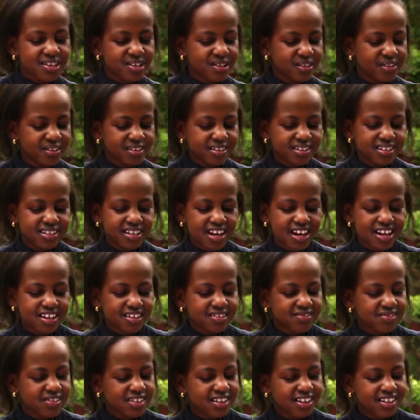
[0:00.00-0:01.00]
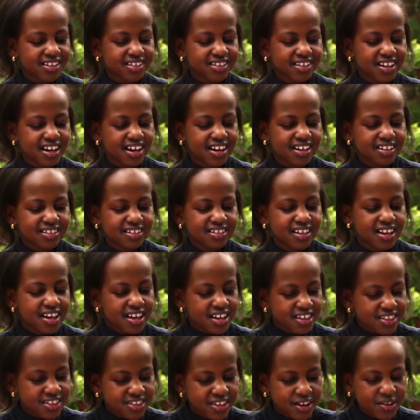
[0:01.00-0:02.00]
You'll dance with the stars.
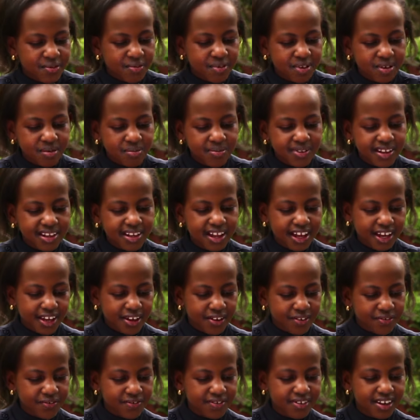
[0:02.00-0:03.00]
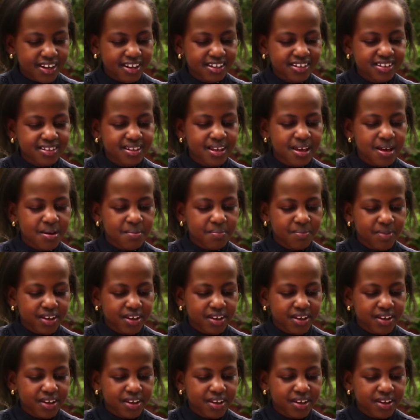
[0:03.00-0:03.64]
They will be like your friends.